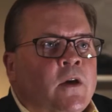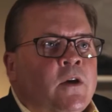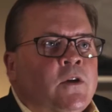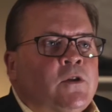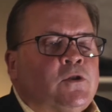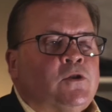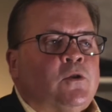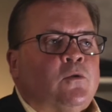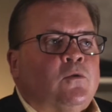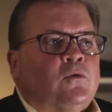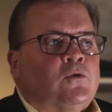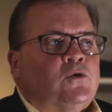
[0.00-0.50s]

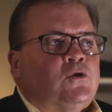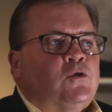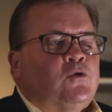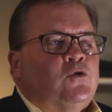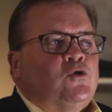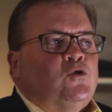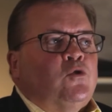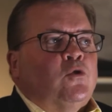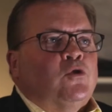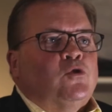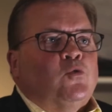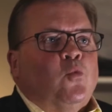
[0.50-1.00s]
So
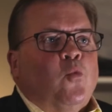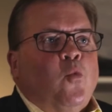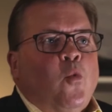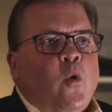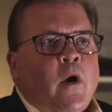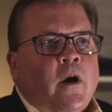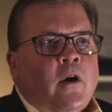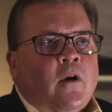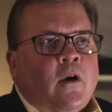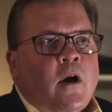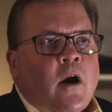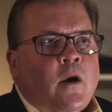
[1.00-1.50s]
George,
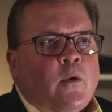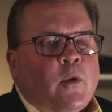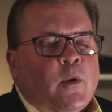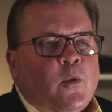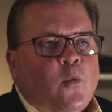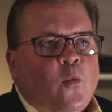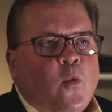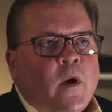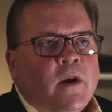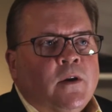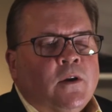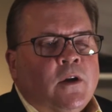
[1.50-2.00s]
where are we?
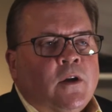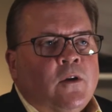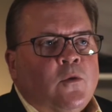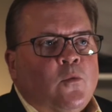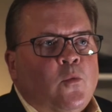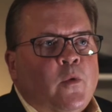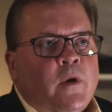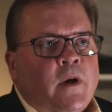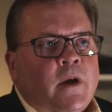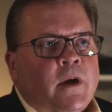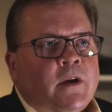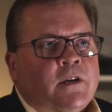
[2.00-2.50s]
When can
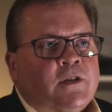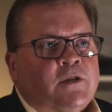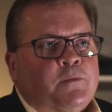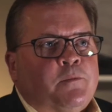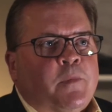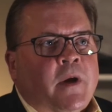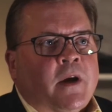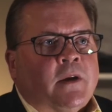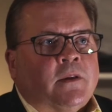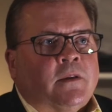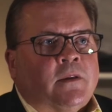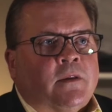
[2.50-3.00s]
we
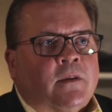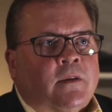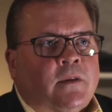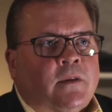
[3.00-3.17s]
expect